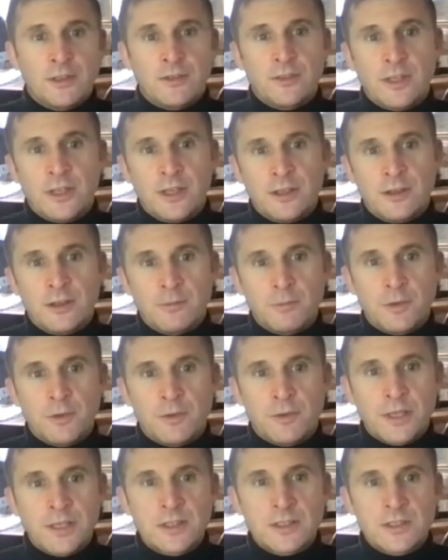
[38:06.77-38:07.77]
They're
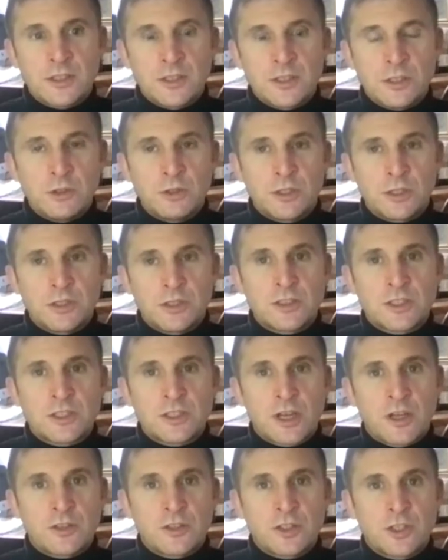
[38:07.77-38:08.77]
things that you can
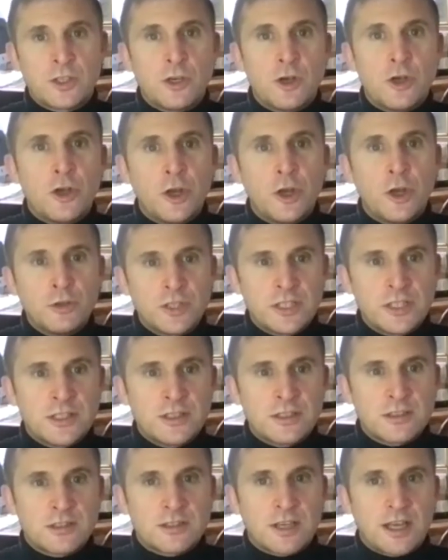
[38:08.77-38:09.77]
start to
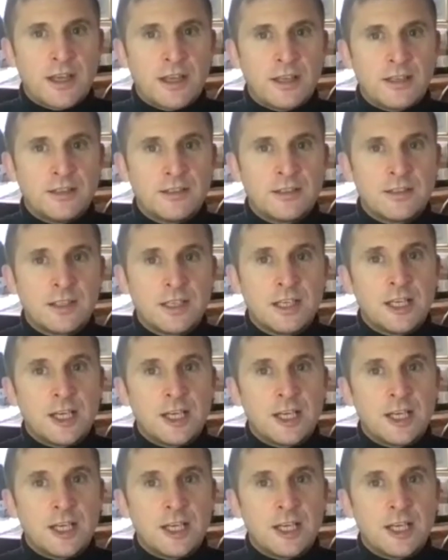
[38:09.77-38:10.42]
notice and